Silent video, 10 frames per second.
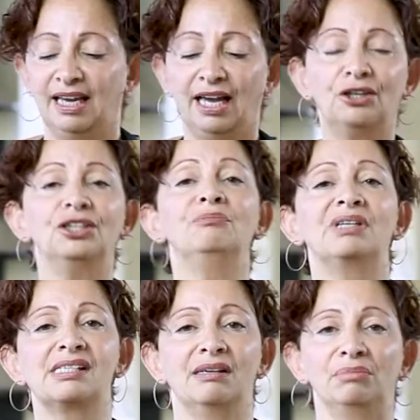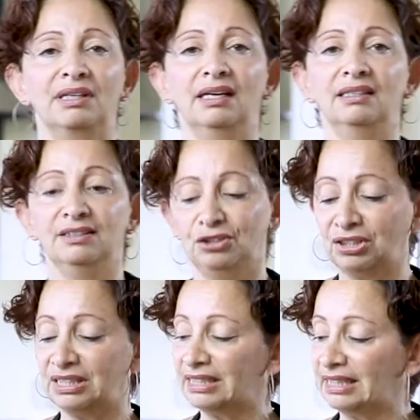It couldn't be simpler. You
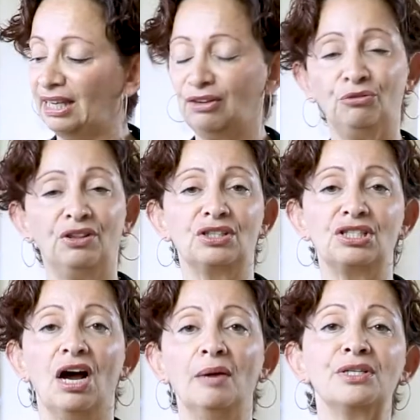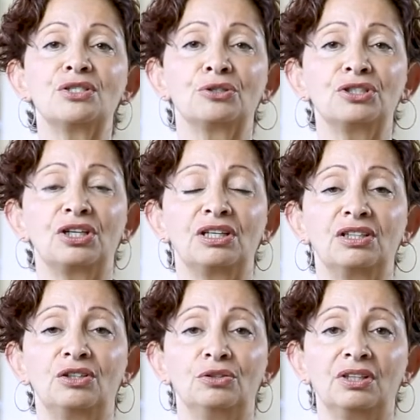can see with the time it took to
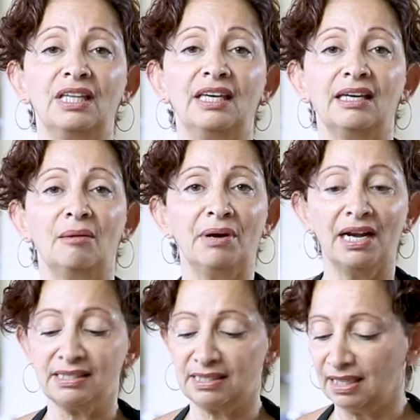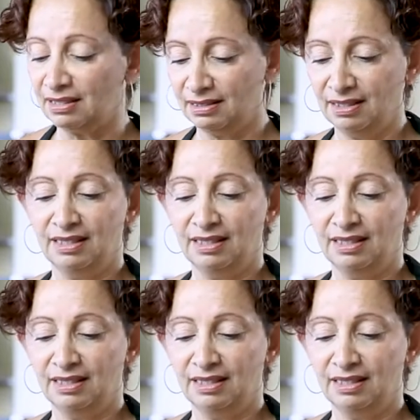cook the pasta,